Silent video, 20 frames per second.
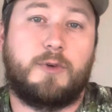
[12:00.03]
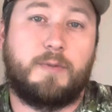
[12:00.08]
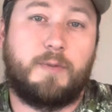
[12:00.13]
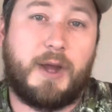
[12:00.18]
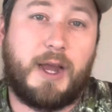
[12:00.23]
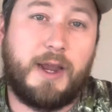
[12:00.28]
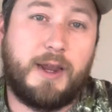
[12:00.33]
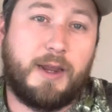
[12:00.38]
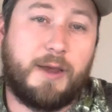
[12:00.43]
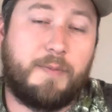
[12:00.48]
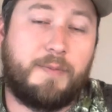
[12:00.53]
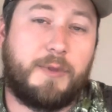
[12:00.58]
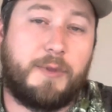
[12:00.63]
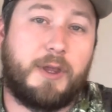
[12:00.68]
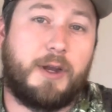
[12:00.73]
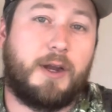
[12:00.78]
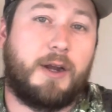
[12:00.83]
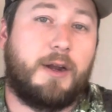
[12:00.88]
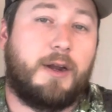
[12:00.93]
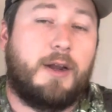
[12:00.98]
biting up
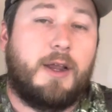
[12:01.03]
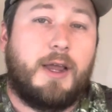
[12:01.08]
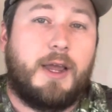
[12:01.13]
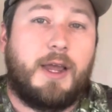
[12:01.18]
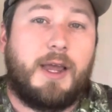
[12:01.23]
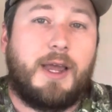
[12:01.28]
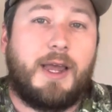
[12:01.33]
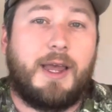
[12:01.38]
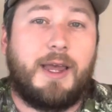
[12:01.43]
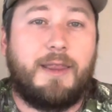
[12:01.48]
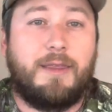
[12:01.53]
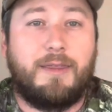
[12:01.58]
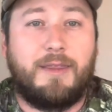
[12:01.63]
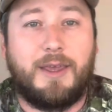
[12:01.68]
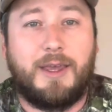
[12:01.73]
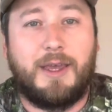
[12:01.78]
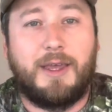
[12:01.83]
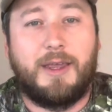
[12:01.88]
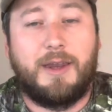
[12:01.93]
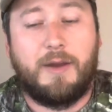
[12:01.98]
there, and
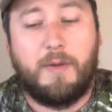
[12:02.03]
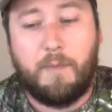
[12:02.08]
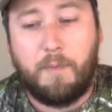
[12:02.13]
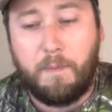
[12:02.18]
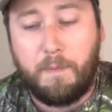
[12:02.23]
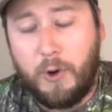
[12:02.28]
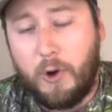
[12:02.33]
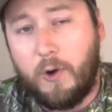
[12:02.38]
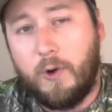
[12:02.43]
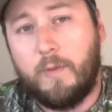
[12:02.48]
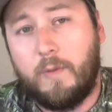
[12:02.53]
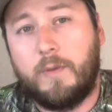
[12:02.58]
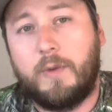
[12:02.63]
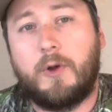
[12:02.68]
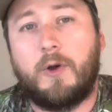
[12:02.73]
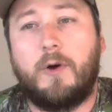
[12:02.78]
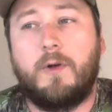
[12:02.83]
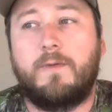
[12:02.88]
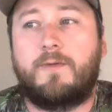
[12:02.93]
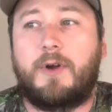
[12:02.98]
then boom,
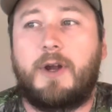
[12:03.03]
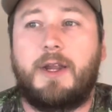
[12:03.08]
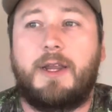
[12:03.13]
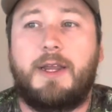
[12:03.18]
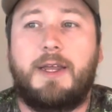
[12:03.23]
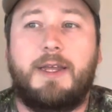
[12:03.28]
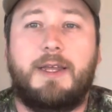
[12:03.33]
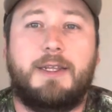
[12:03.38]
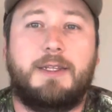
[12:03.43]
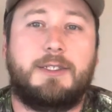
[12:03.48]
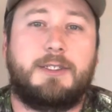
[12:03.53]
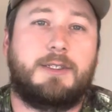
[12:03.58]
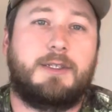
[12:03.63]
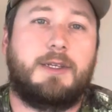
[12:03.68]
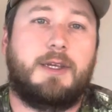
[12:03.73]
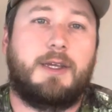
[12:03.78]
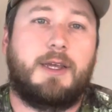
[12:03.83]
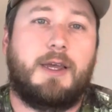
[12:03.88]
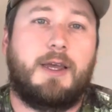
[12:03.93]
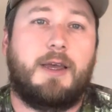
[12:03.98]
cold front hits.
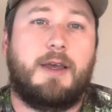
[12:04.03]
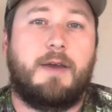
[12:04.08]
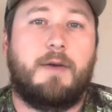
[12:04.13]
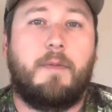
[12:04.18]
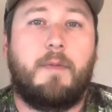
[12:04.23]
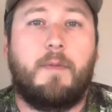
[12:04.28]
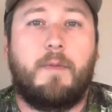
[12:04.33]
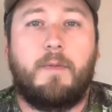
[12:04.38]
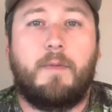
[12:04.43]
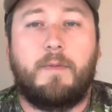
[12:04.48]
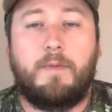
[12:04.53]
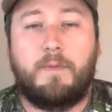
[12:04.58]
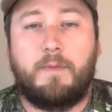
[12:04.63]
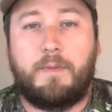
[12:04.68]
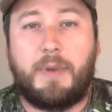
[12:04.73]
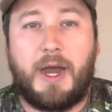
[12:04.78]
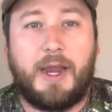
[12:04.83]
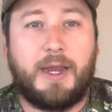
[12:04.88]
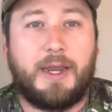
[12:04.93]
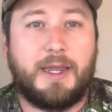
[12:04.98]

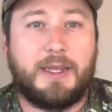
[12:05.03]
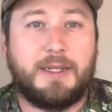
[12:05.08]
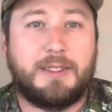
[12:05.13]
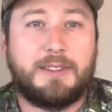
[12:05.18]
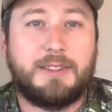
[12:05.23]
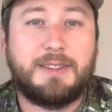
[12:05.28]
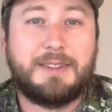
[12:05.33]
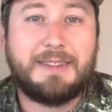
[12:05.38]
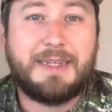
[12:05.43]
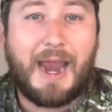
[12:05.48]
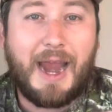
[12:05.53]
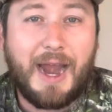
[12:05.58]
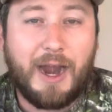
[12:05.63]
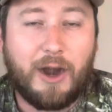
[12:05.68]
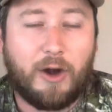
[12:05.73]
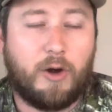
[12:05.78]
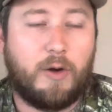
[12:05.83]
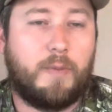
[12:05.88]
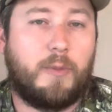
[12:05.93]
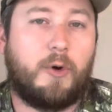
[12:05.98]
Bite gets
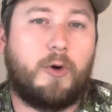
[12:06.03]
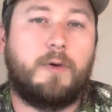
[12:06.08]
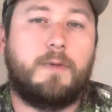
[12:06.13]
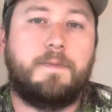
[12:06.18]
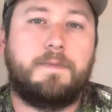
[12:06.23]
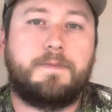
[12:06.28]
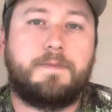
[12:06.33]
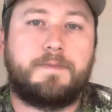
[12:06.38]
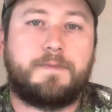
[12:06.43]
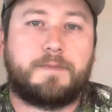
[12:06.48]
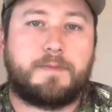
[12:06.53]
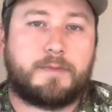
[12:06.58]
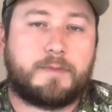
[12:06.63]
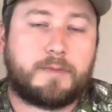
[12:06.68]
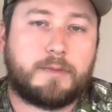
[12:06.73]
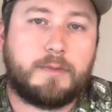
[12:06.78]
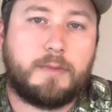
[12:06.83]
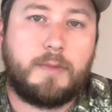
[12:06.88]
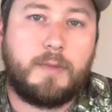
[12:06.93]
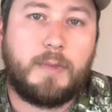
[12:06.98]
terrible,
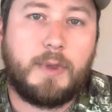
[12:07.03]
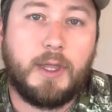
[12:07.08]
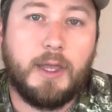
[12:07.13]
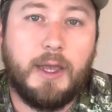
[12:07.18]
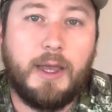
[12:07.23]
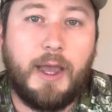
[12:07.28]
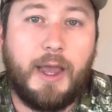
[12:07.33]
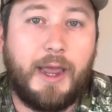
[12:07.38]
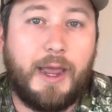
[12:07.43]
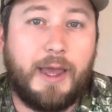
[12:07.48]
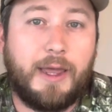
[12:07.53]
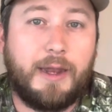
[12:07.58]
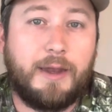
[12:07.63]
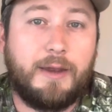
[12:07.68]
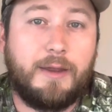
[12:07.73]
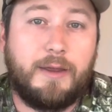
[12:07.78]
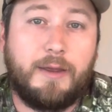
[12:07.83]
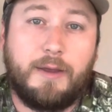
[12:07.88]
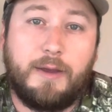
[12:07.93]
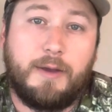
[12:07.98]
and
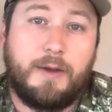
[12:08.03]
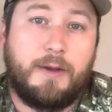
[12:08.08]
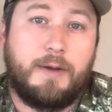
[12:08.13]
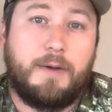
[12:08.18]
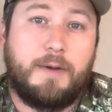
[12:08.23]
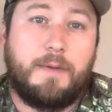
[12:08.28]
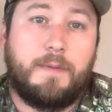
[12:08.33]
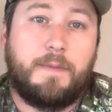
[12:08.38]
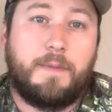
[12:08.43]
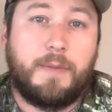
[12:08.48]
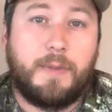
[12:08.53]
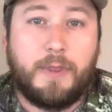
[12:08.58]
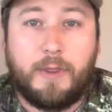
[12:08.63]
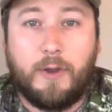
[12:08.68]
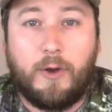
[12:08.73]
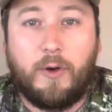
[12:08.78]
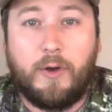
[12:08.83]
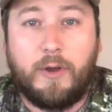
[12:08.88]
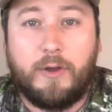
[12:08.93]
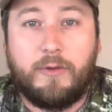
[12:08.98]
the
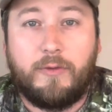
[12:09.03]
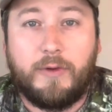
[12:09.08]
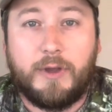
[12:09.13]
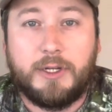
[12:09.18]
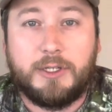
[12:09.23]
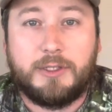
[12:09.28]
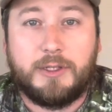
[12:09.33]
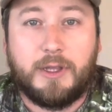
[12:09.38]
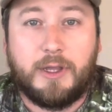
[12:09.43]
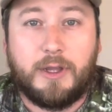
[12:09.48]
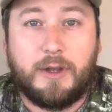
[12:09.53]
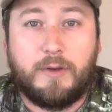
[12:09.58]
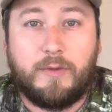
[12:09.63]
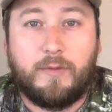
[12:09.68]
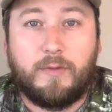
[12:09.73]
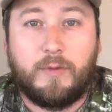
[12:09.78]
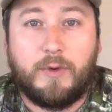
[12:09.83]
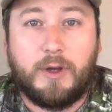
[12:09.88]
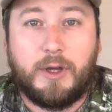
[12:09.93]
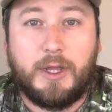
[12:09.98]
only fish that
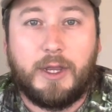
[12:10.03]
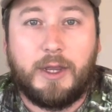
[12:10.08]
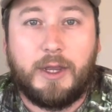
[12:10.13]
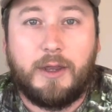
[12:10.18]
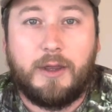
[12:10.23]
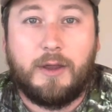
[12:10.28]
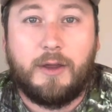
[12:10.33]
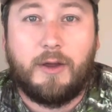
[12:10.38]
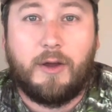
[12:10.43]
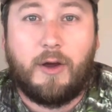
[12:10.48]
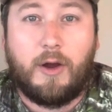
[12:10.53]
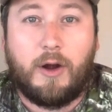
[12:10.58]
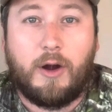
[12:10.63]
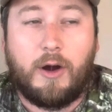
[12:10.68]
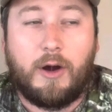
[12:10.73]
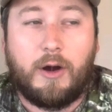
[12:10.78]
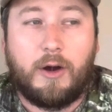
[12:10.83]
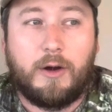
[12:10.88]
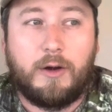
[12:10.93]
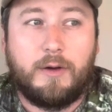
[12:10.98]
really
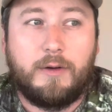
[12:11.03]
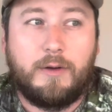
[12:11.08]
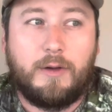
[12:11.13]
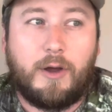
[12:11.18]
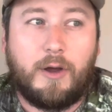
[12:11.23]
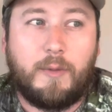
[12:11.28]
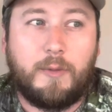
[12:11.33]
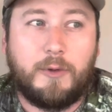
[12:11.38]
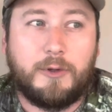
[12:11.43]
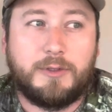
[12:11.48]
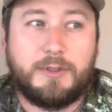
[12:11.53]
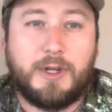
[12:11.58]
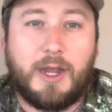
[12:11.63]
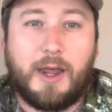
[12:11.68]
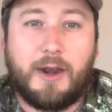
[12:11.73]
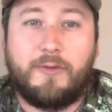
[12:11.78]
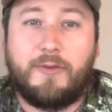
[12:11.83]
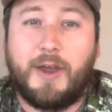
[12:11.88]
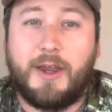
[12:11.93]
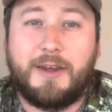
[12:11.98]
are almost not
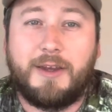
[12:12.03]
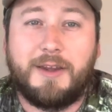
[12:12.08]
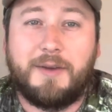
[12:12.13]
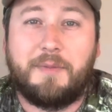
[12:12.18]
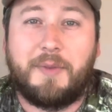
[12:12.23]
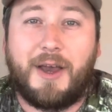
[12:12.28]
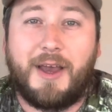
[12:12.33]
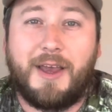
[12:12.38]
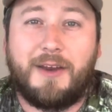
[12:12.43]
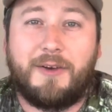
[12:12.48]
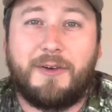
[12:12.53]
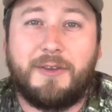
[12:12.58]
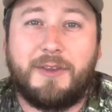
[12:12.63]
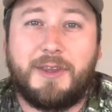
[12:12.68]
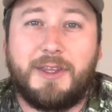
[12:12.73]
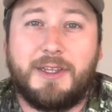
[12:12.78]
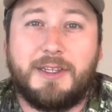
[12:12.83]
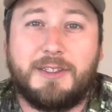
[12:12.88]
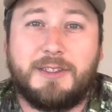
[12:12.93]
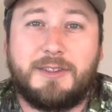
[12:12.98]
affected by it are
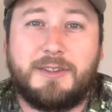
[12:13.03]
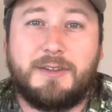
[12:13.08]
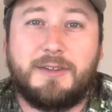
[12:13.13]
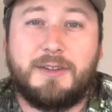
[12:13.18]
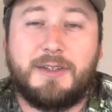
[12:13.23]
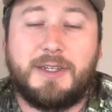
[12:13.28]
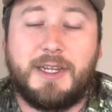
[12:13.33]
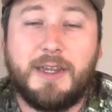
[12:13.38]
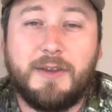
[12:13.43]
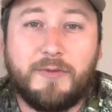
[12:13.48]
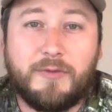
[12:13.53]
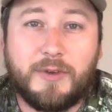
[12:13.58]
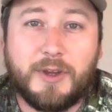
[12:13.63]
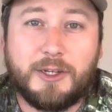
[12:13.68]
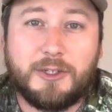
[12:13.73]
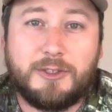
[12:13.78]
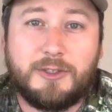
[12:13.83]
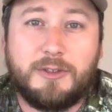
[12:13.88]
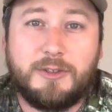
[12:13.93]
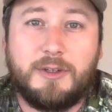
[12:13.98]
these deep
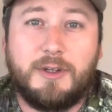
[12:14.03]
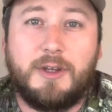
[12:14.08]
fish